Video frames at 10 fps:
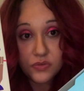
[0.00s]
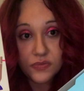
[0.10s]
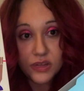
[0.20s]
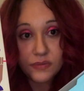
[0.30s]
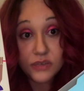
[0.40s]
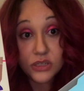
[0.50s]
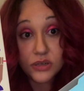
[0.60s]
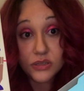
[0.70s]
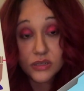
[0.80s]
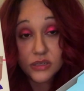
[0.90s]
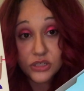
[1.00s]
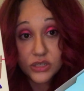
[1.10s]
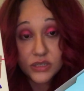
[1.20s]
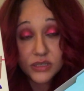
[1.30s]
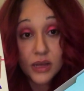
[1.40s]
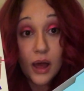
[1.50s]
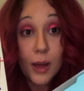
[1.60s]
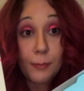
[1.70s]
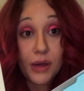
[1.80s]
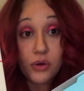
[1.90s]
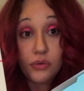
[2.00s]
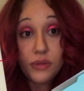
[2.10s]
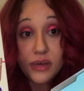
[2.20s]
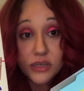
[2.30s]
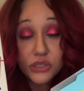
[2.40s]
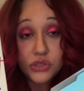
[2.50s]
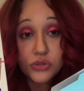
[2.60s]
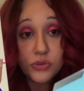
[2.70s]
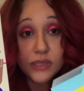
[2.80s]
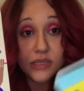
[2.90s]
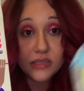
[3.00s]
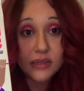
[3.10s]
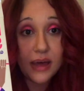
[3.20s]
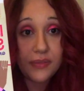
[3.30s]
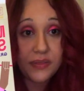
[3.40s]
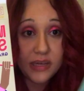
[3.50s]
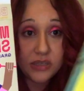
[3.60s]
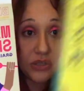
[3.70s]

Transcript: flavors are delicious. My only issue is that these